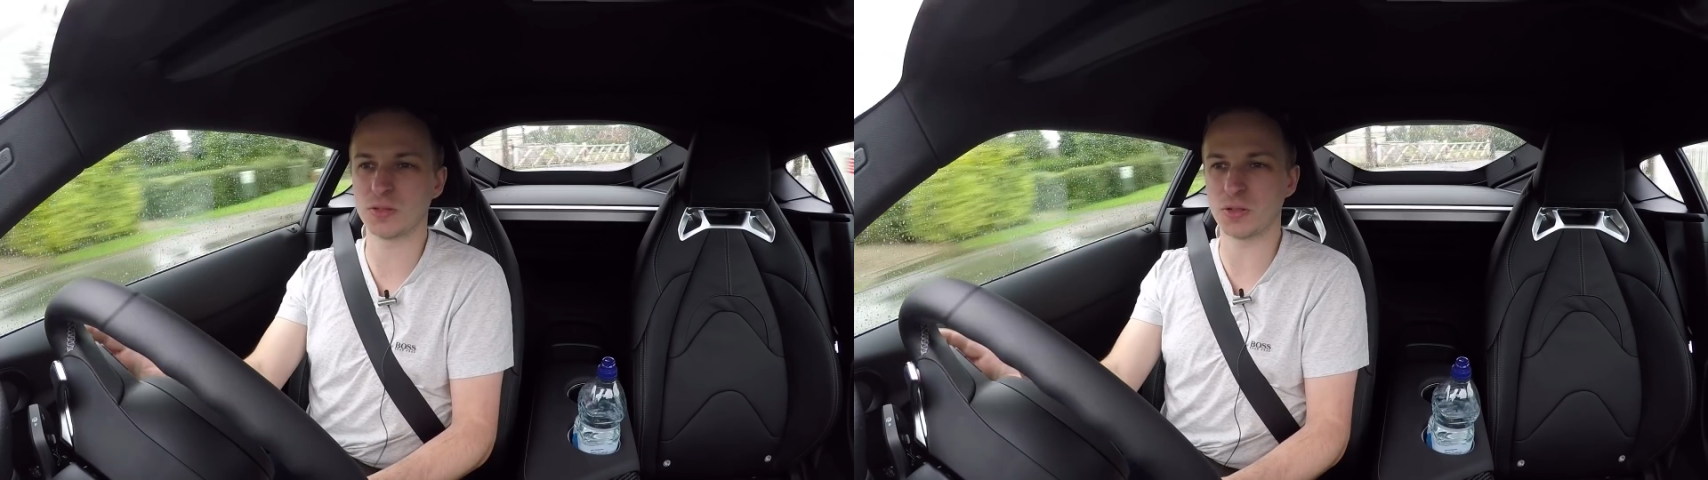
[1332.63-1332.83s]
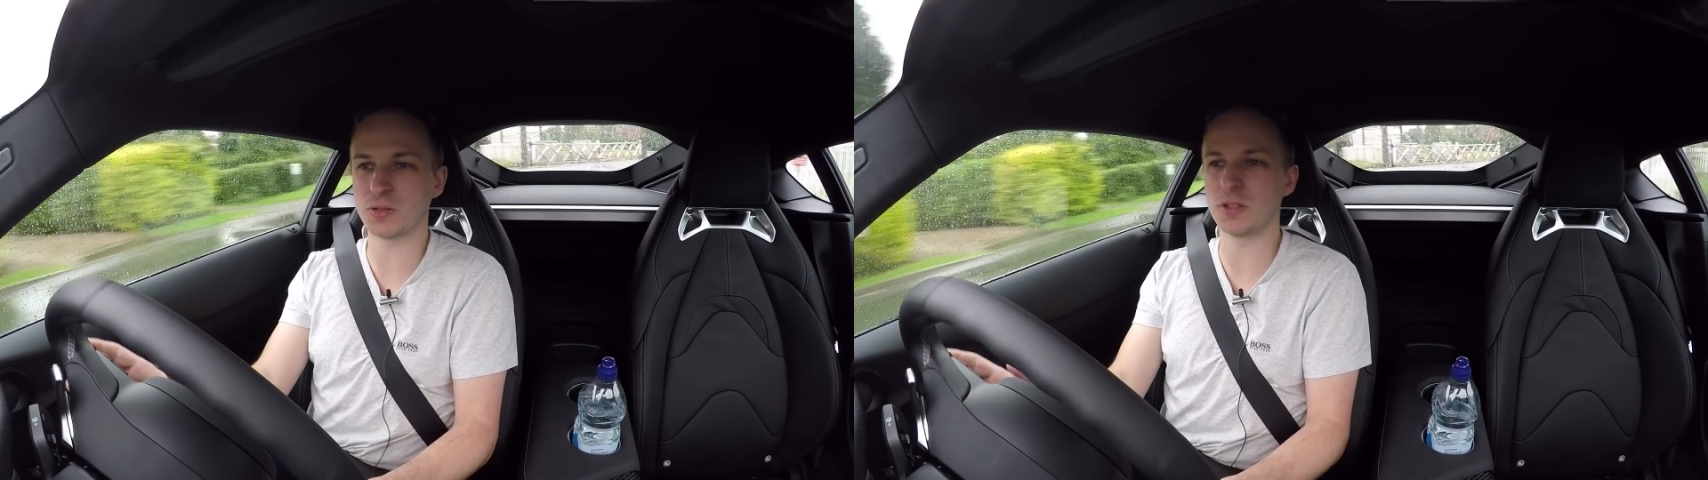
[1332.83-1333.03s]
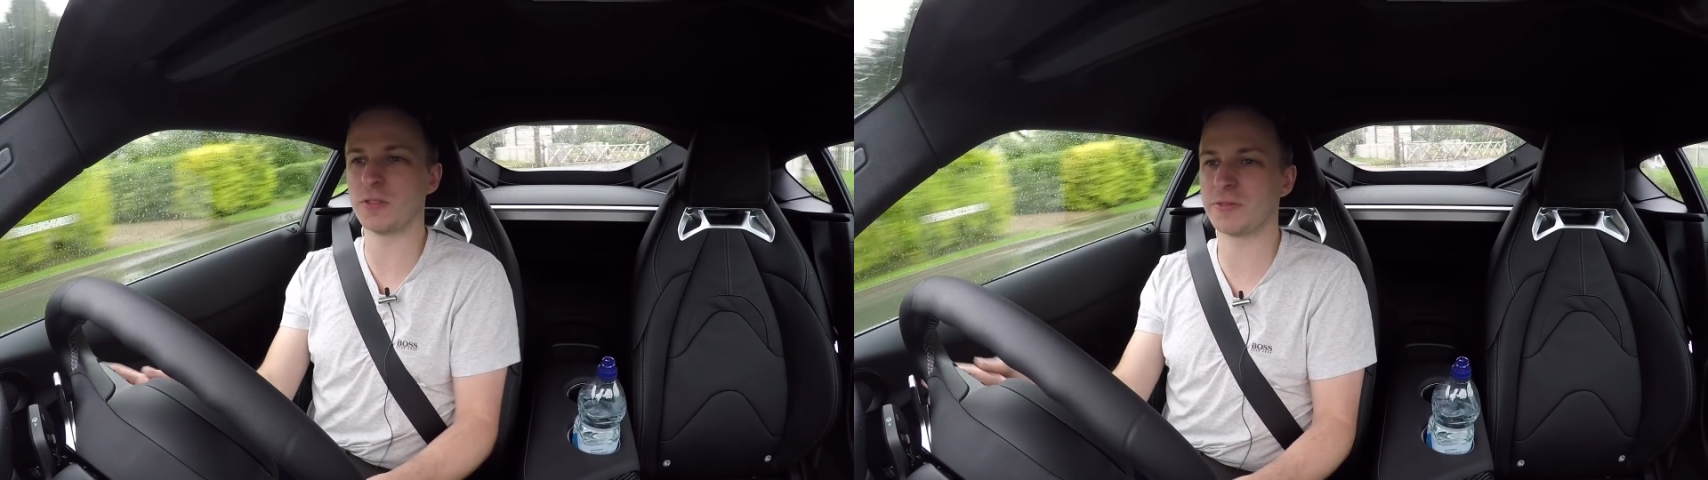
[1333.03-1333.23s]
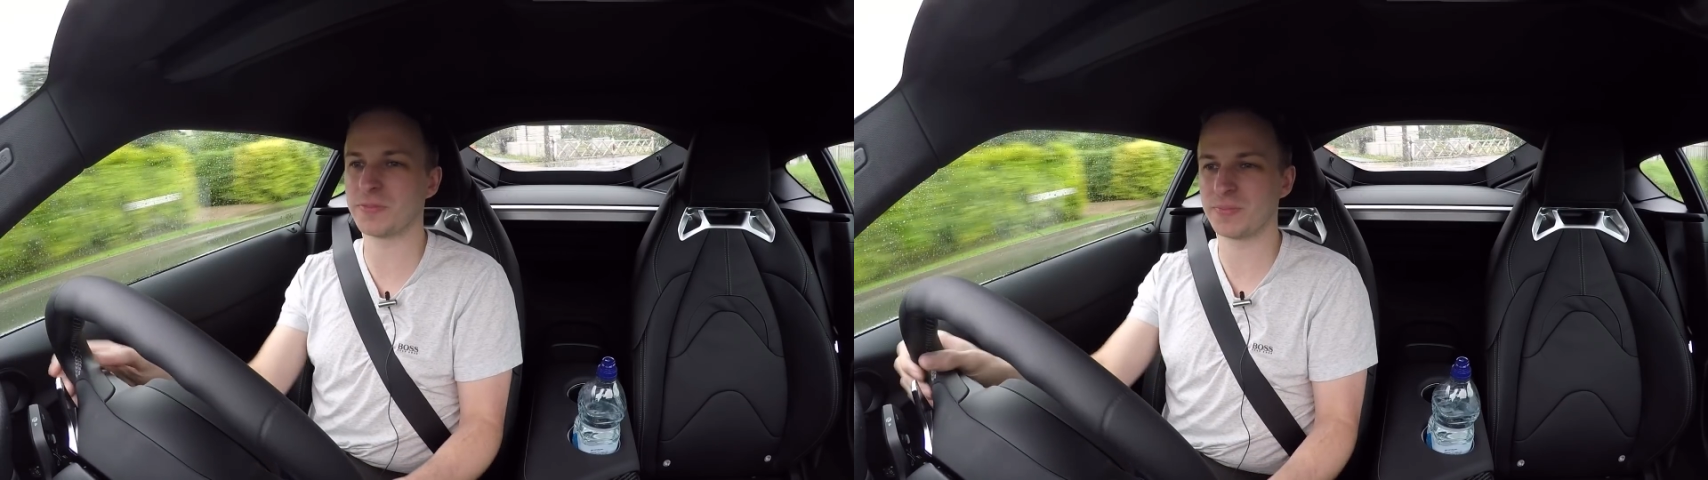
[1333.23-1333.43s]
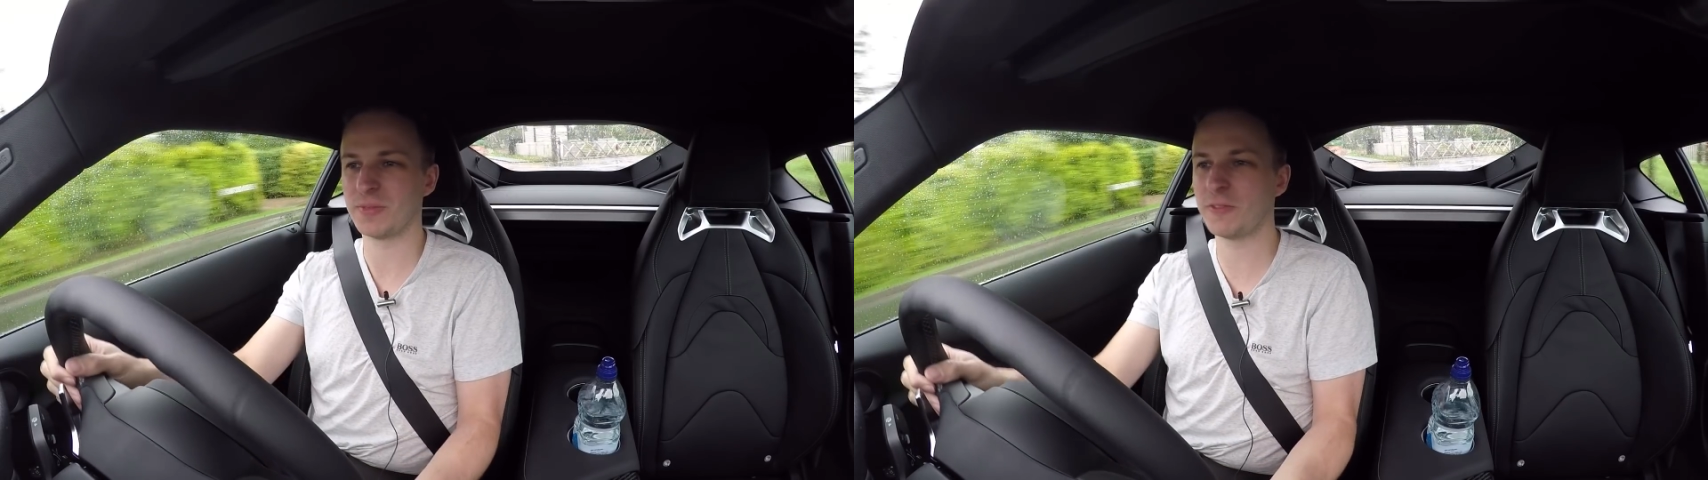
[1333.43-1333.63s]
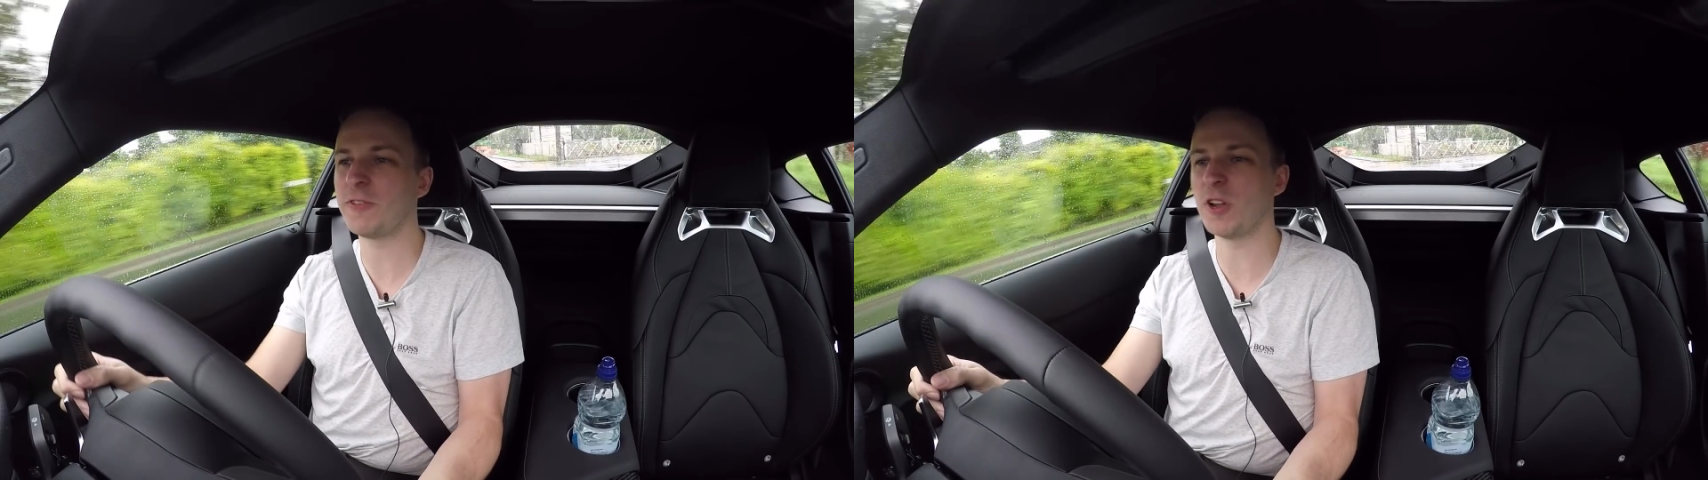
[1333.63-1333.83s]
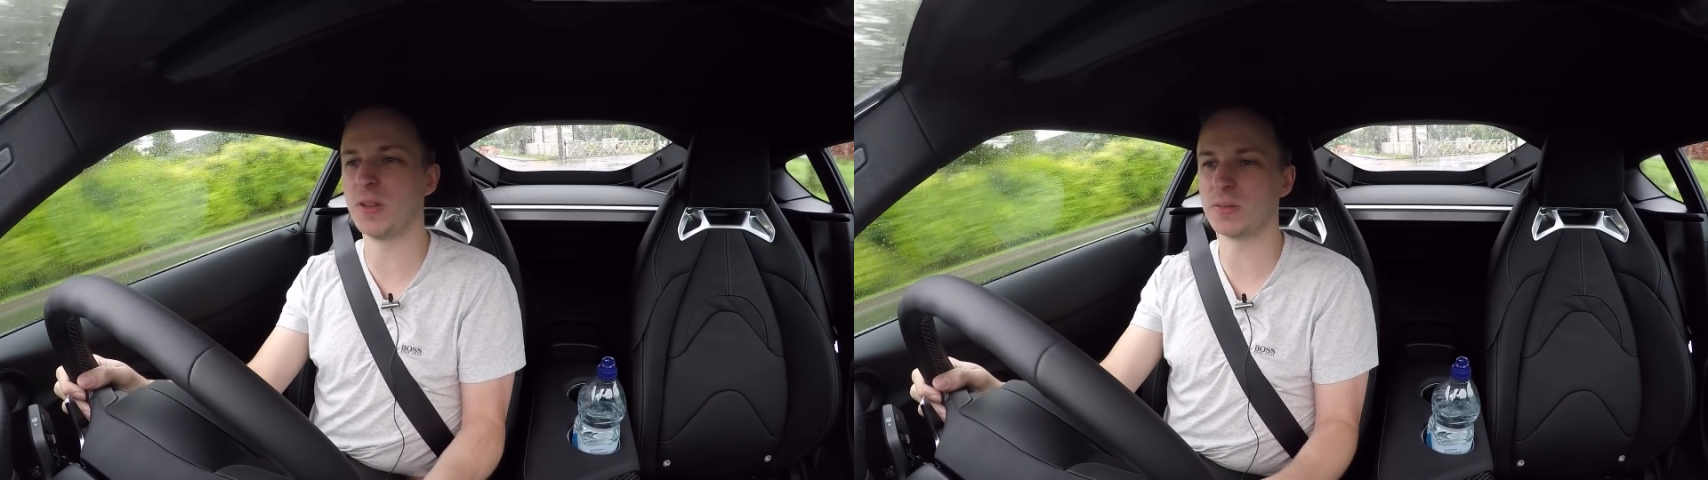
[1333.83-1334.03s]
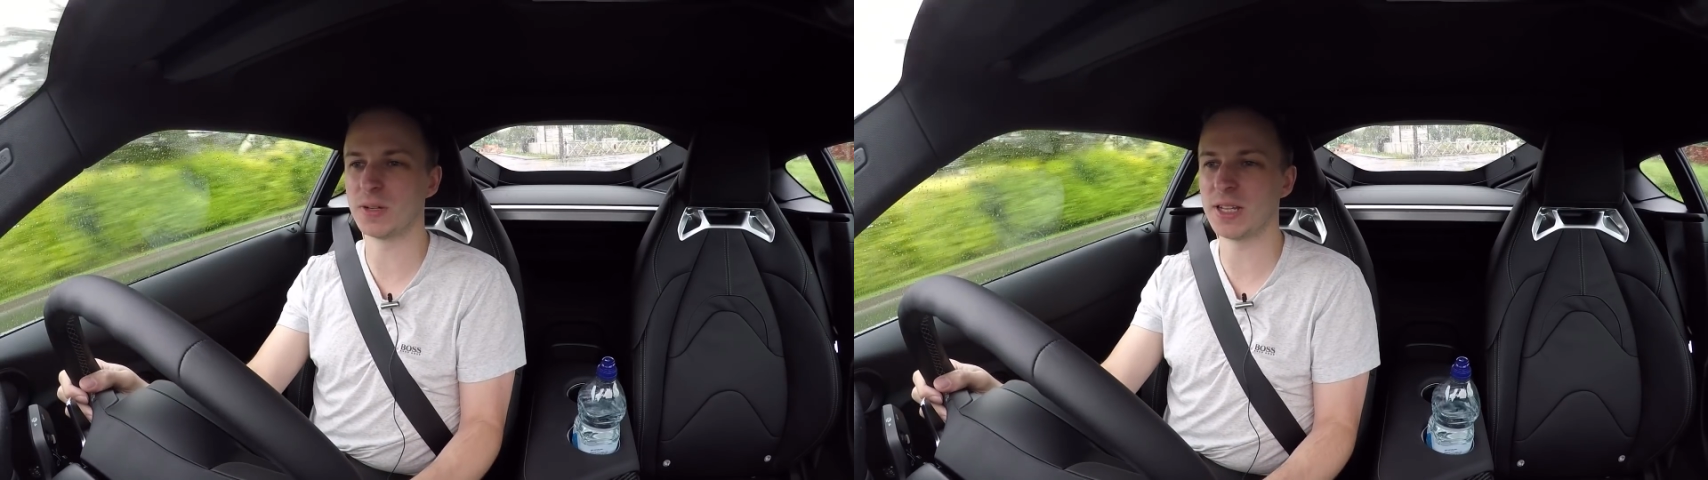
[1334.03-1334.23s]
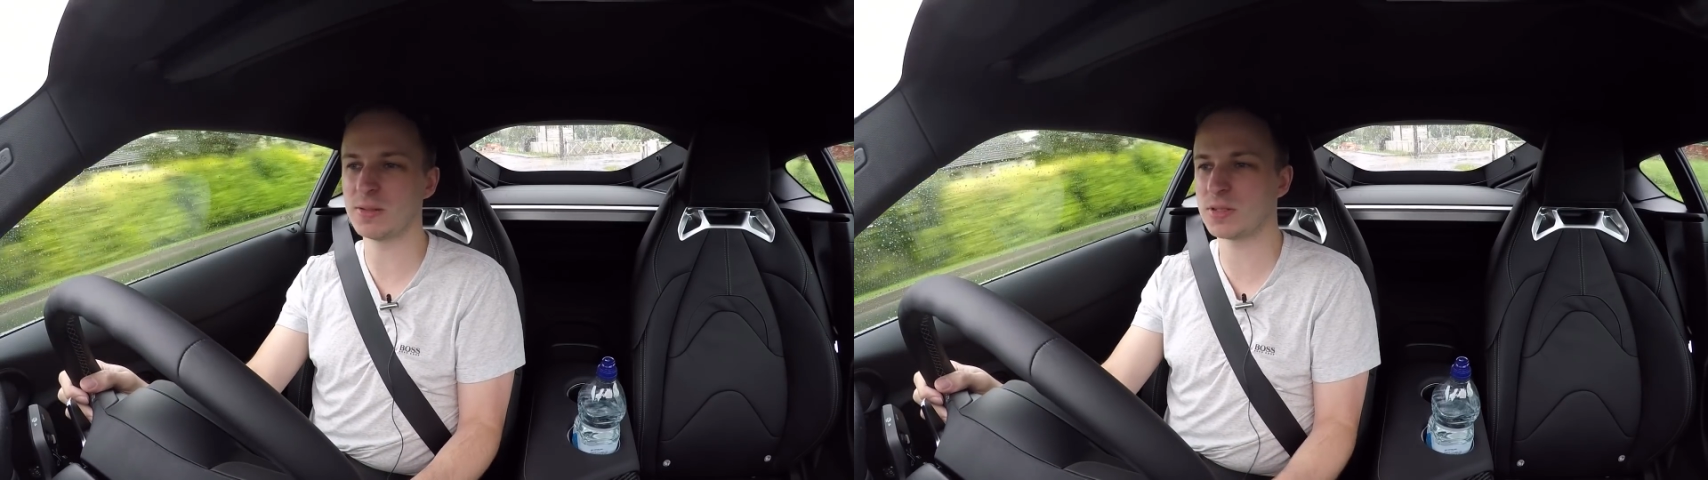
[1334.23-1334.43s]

sort of fun, really.